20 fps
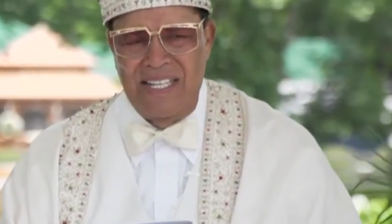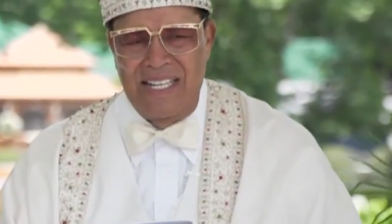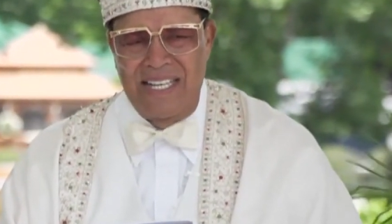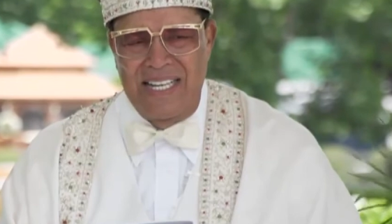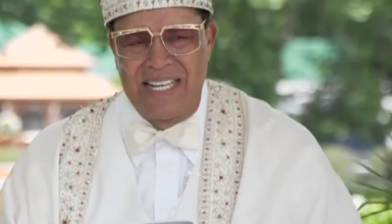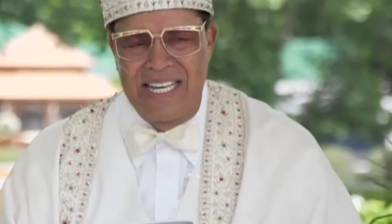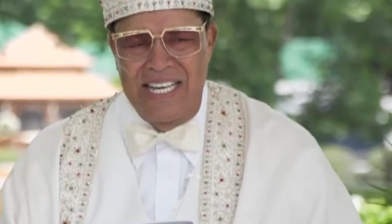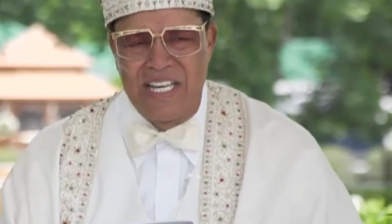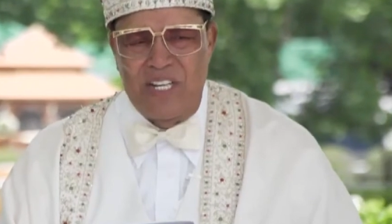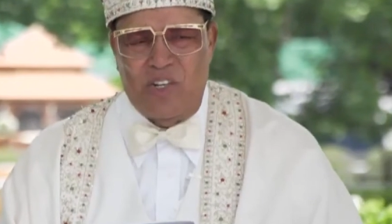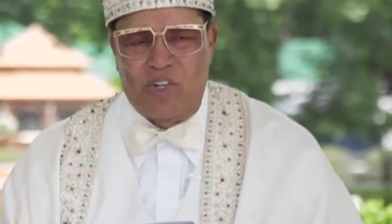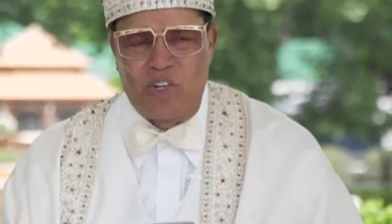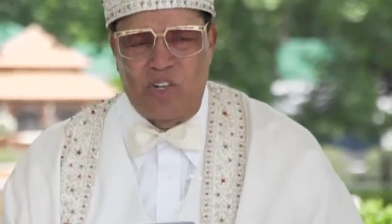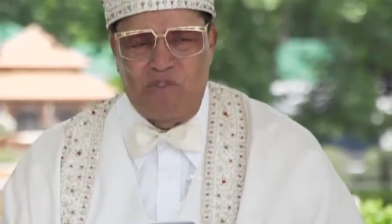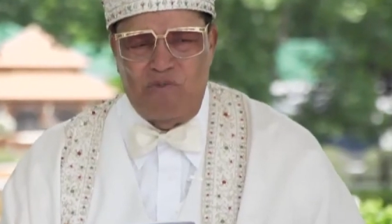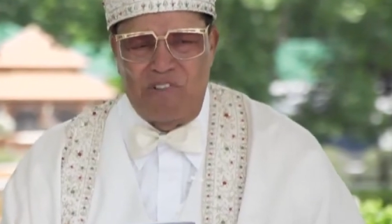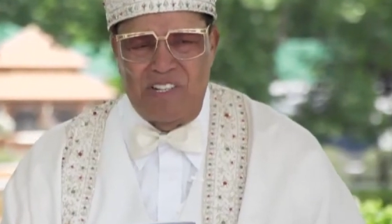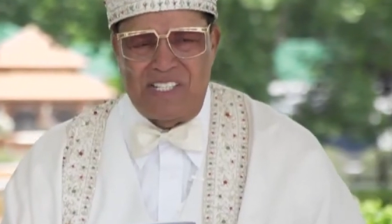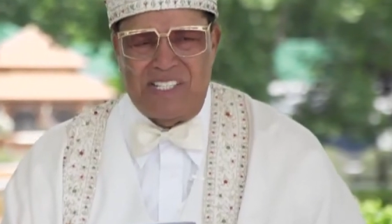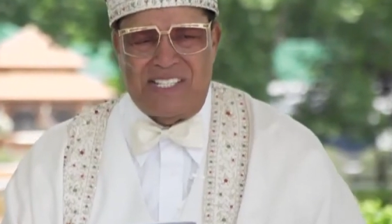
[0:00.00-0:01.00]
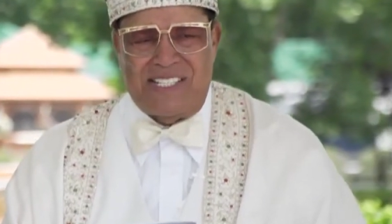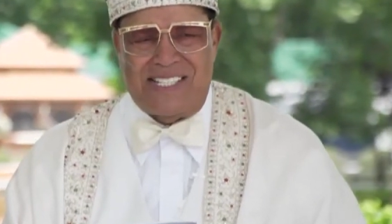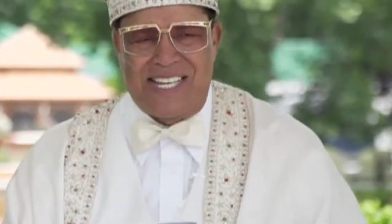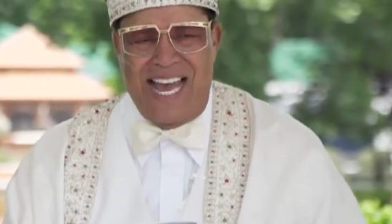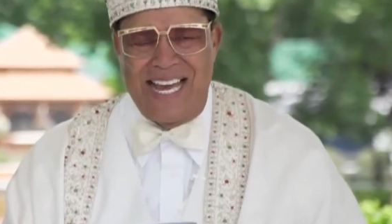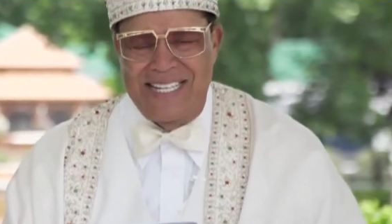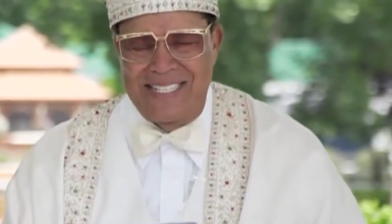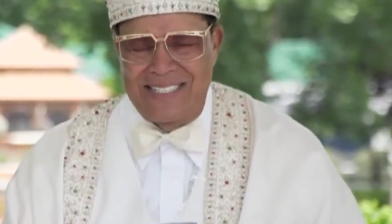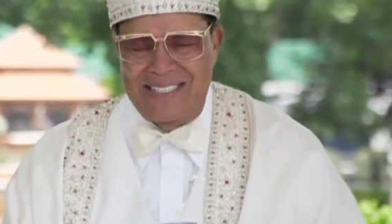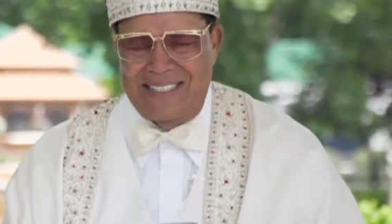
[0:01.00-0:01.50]
He could
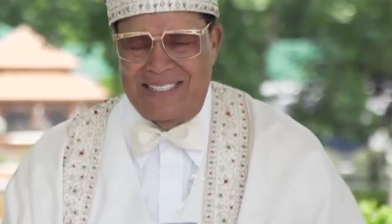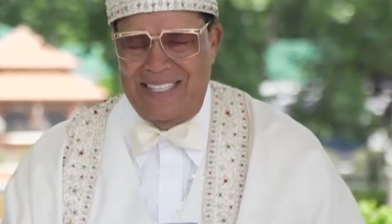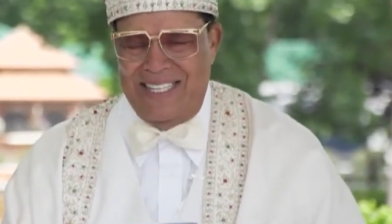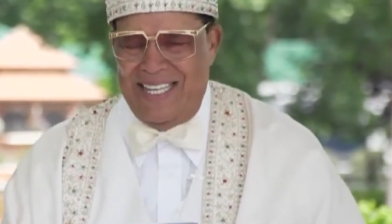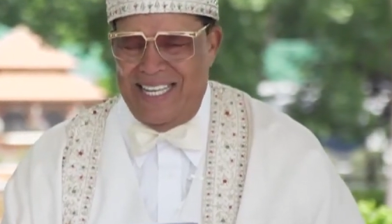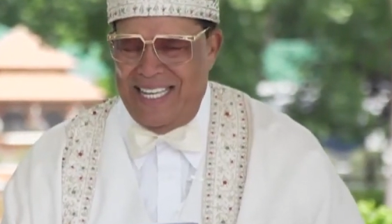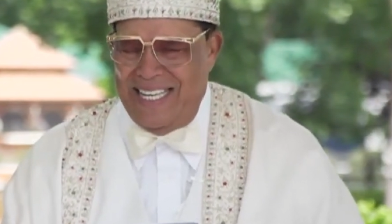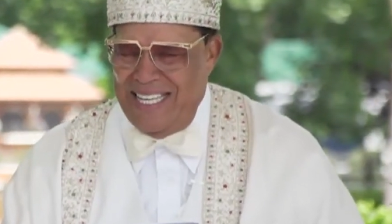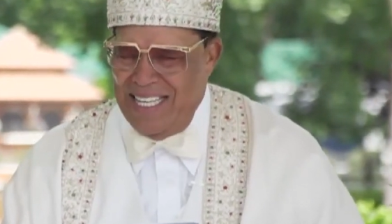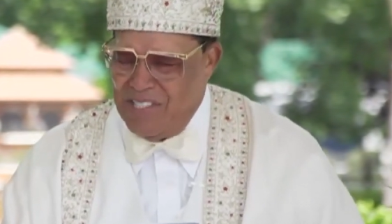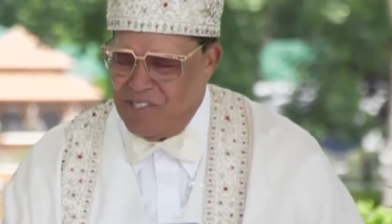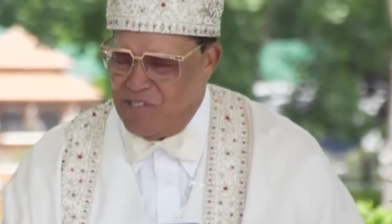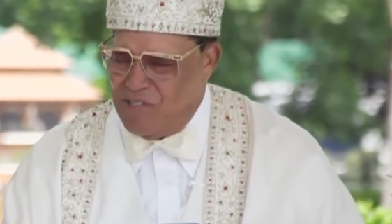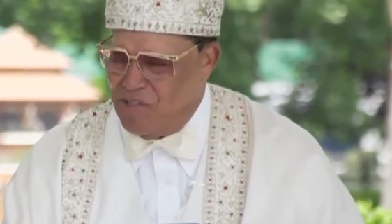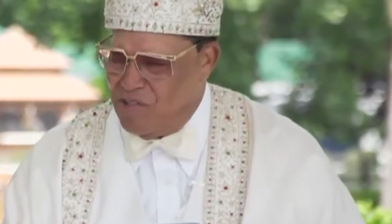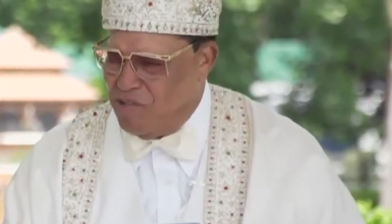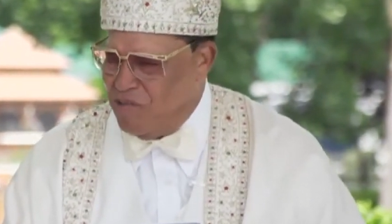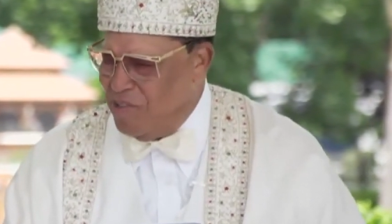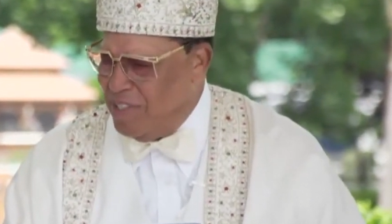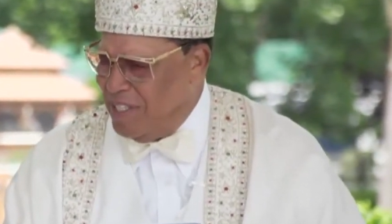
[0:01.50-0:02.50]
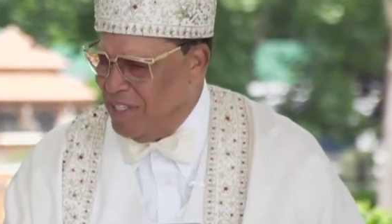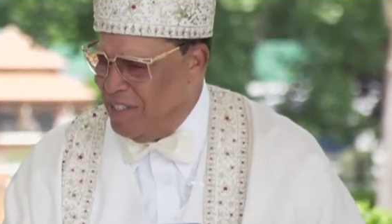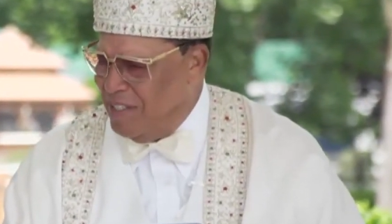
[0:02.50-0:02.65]
recite the history